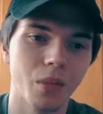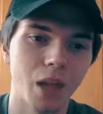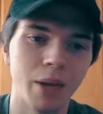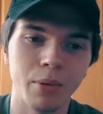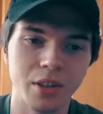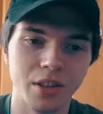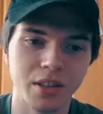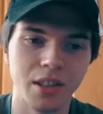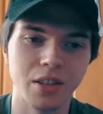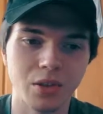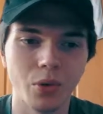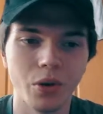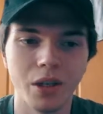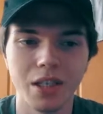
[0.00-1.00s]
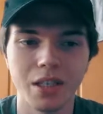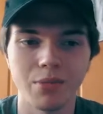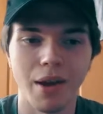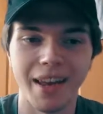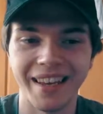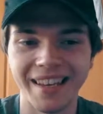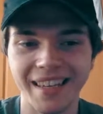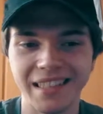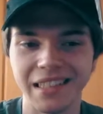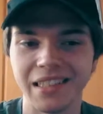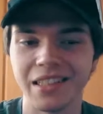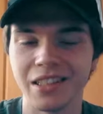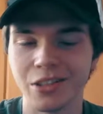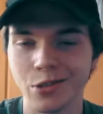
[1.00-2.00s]
I'm gonna say Stoicism, I guess
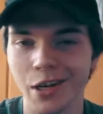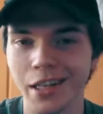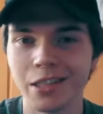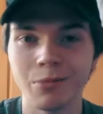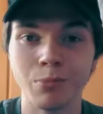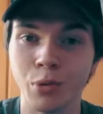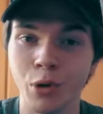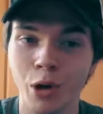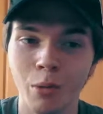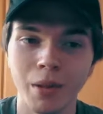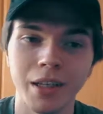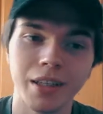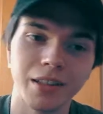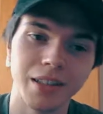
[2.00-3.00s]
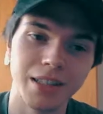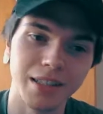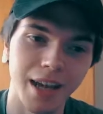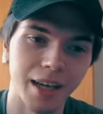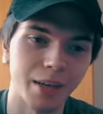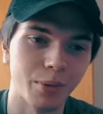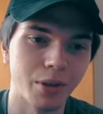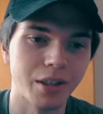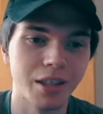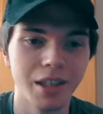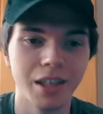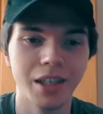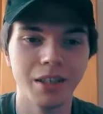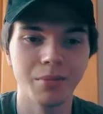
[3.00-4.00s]
this is right, probably it is the other
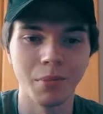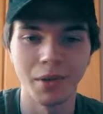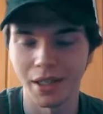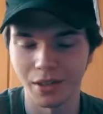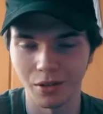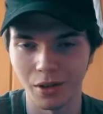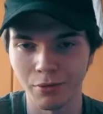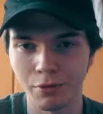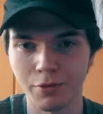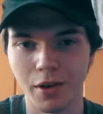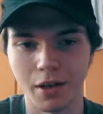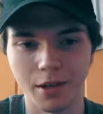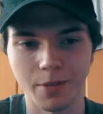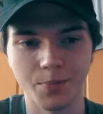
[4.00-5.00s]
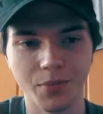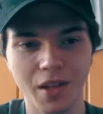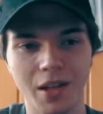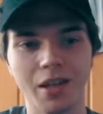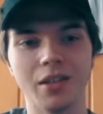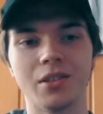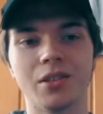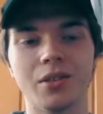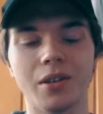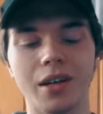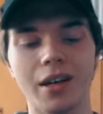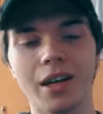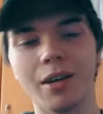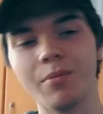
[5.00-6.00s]
one, but I don't give a fuck.
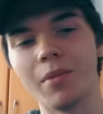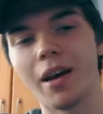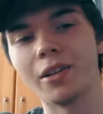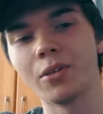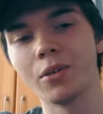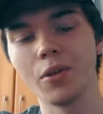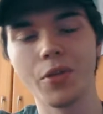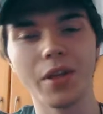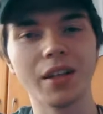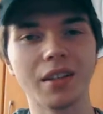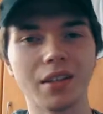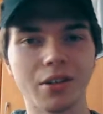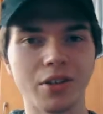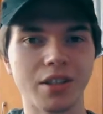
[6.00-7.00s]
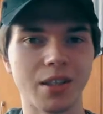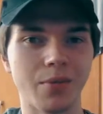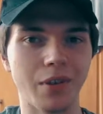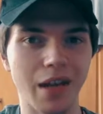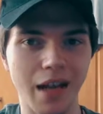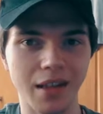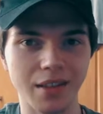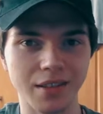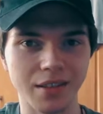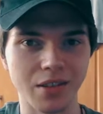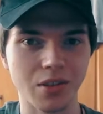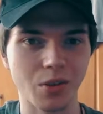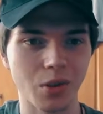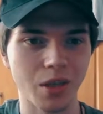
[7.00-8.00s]
So um, I totally think that there's something else
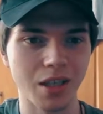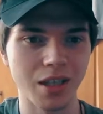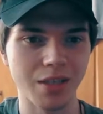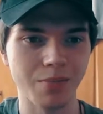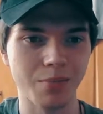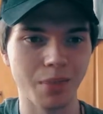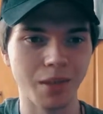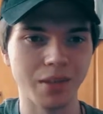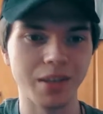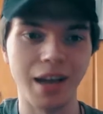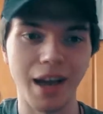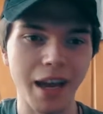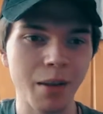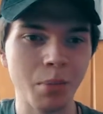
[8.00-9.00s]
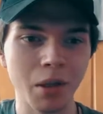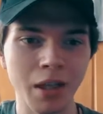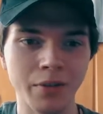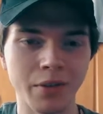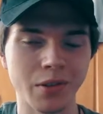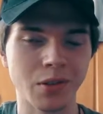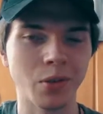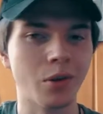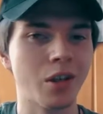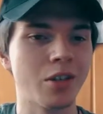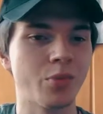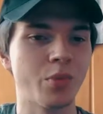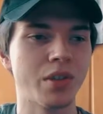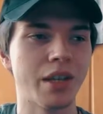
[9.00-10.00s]
than Stoicism, but I believe that
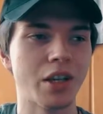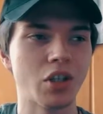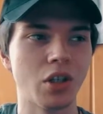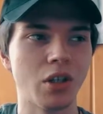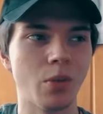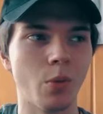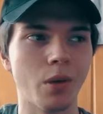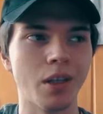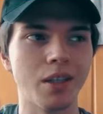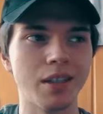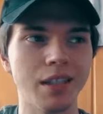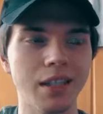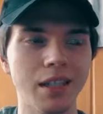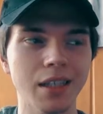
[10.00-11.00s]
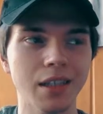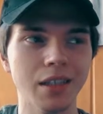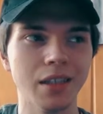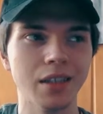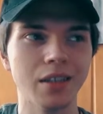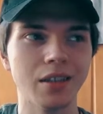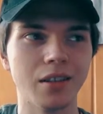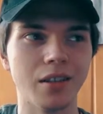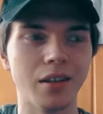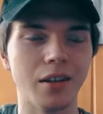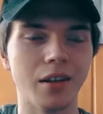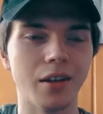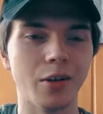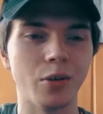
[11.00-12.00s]
Stoicism is actually one of the
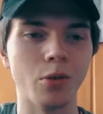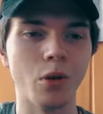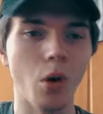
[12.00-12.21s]
I know